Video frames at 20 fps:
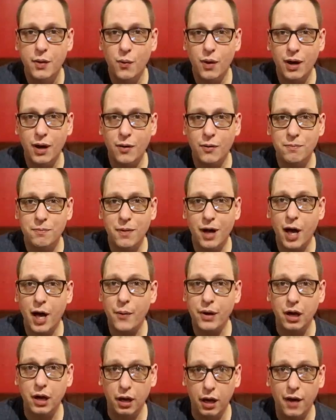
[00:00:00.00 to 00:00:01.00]
Well, I
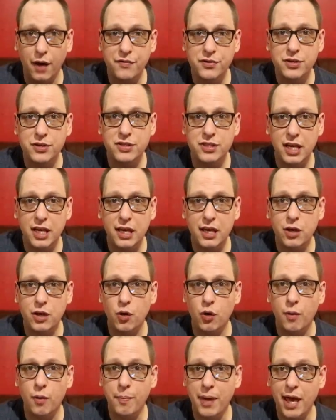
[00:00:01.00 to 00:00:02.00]
would love to see
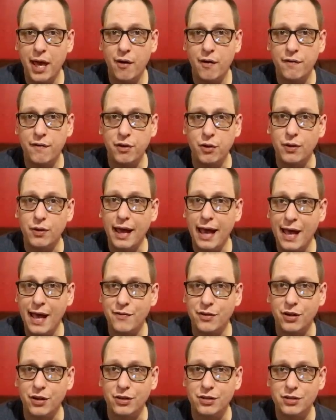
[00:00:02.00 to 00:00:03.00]
your peer-reviewed
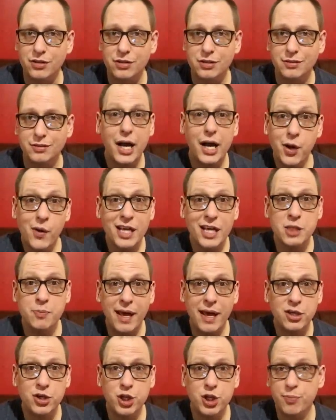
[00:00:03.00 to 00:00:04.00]
evidence. I don't
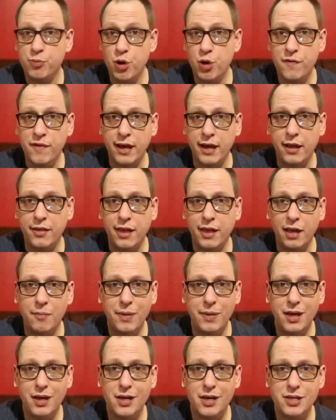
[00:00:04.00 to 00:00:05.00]
expect you to prove
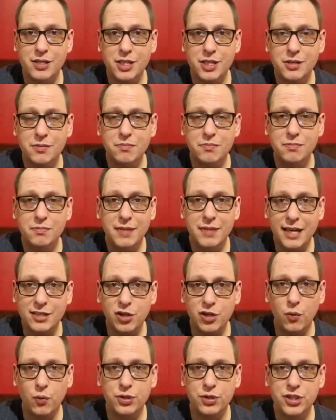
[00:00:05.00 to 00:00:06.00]
anything because
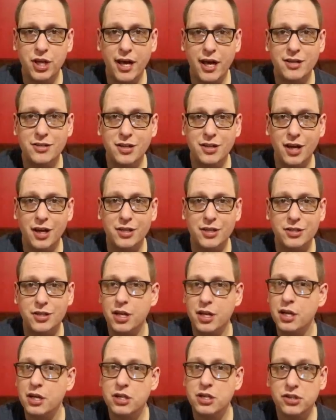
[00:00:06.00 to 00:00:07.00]
that's not what science
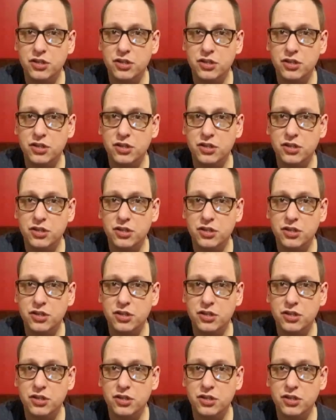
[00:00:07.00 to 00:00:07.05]
does.